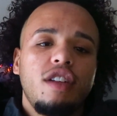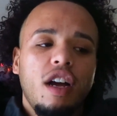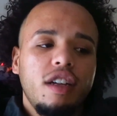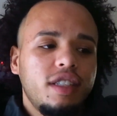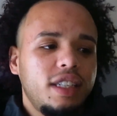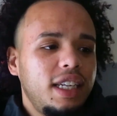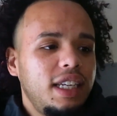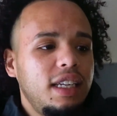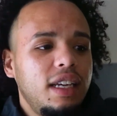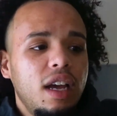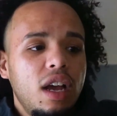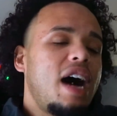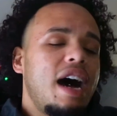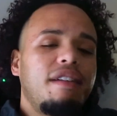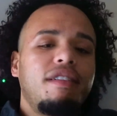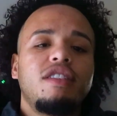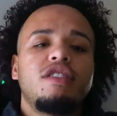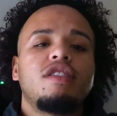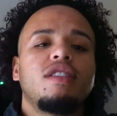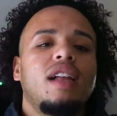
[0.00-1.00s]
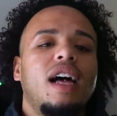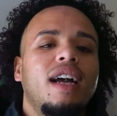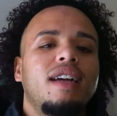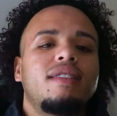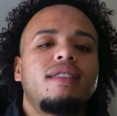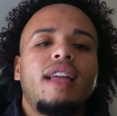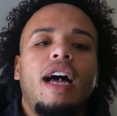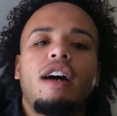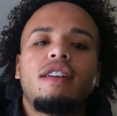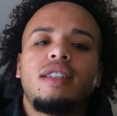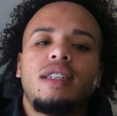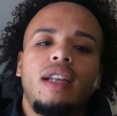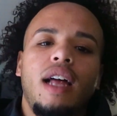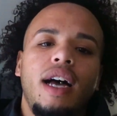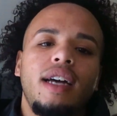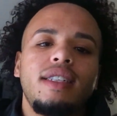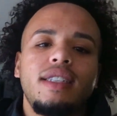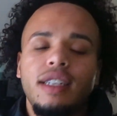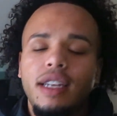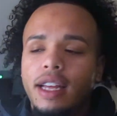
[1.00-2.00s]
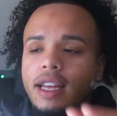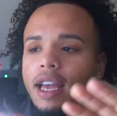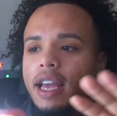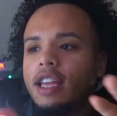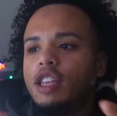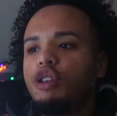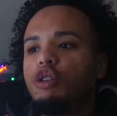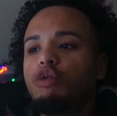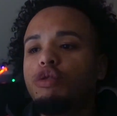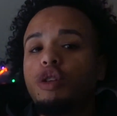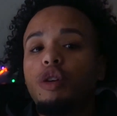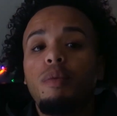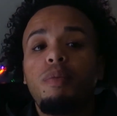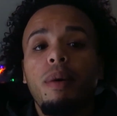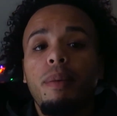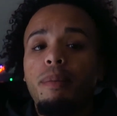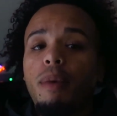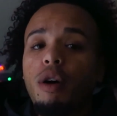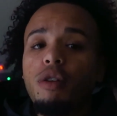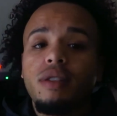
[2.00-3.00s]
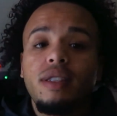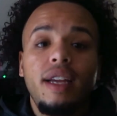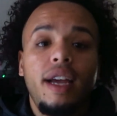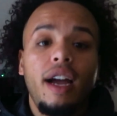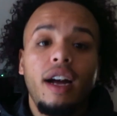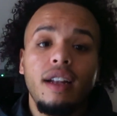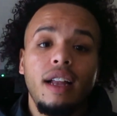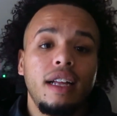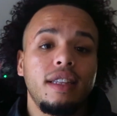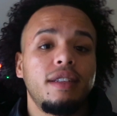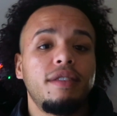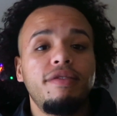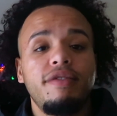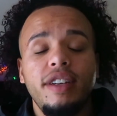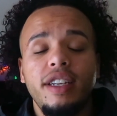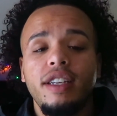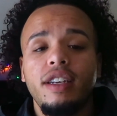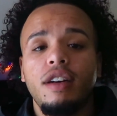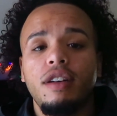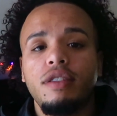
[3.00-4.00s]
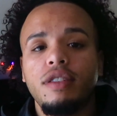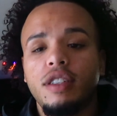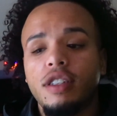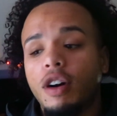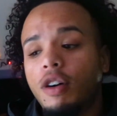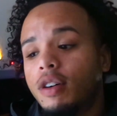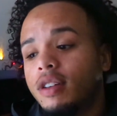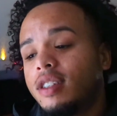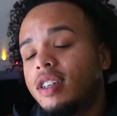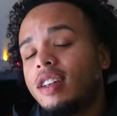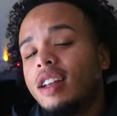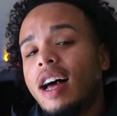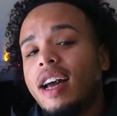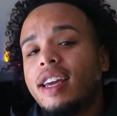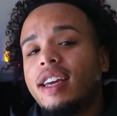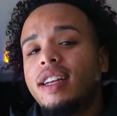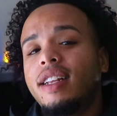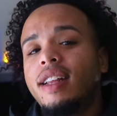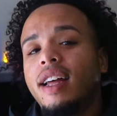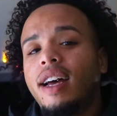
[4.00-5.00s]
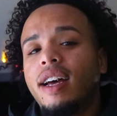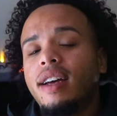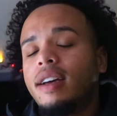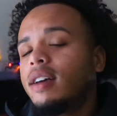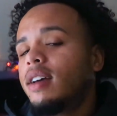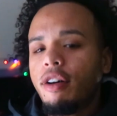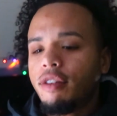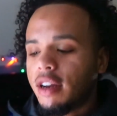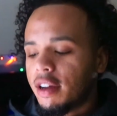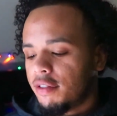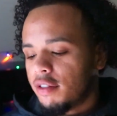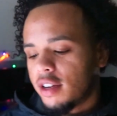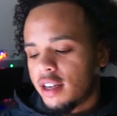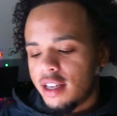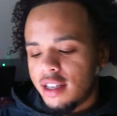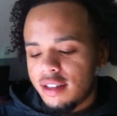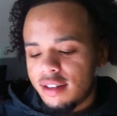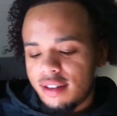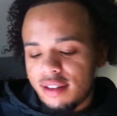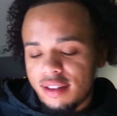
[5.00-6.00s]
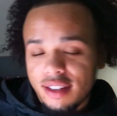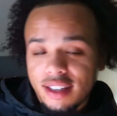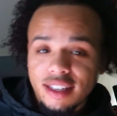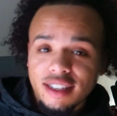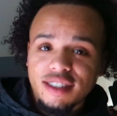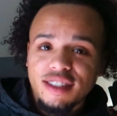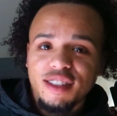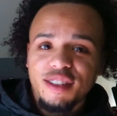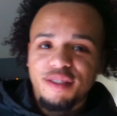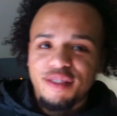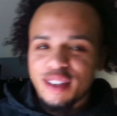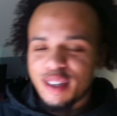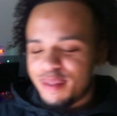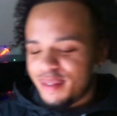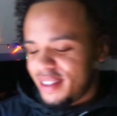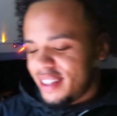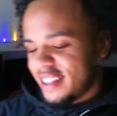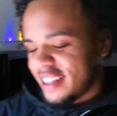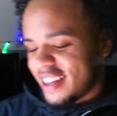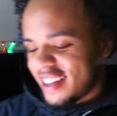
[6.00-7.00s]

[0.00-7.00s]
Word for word: Y'all see 500 likes, 1,000 likes, and, and YouTube promotes the hell out them videos. So until I get that, I'll never get this. You feel me?